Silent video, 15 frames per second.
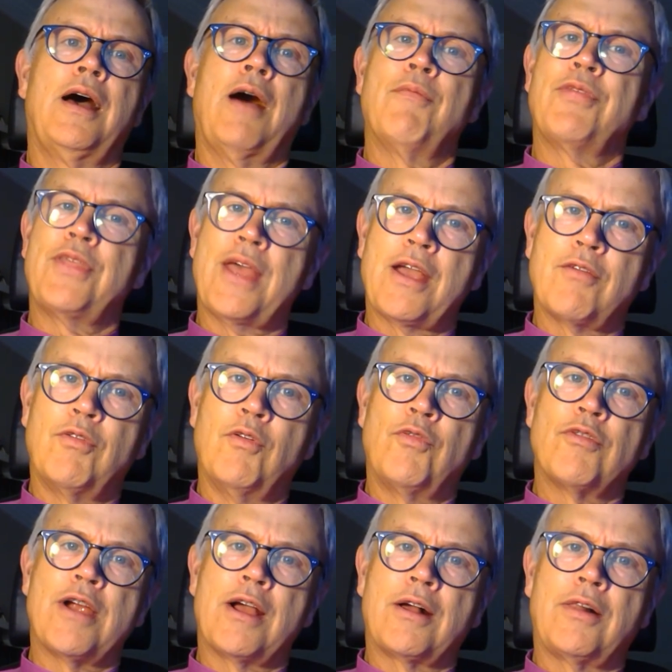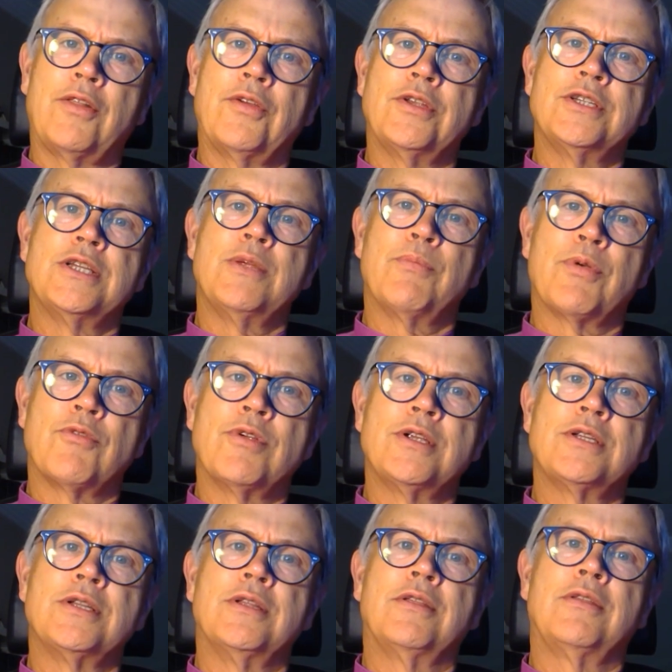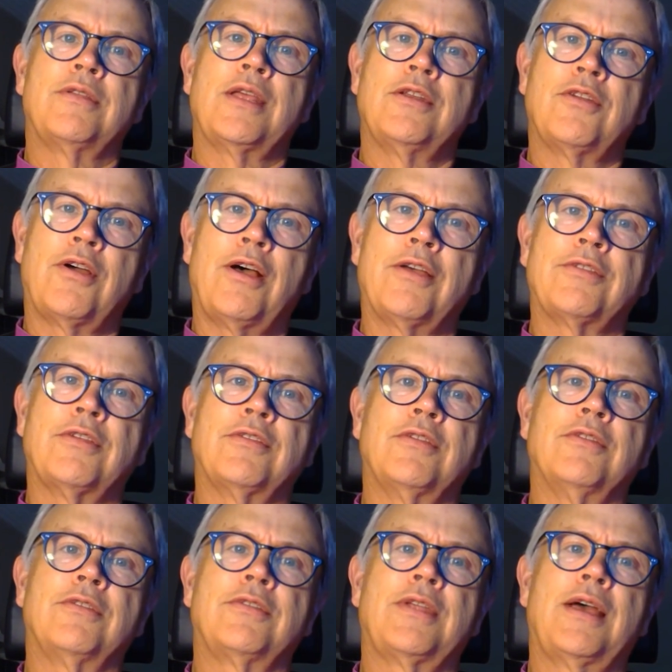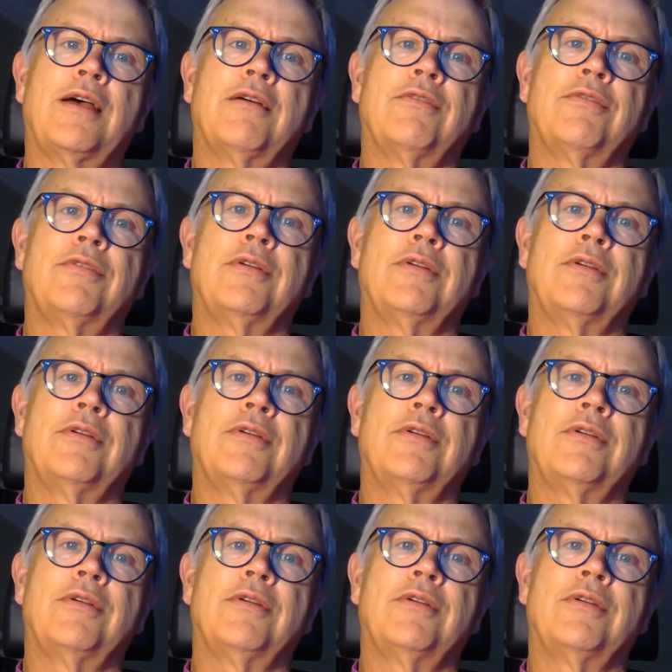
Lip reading: I'm thankful for our clergy and parishioners and diocesan staff.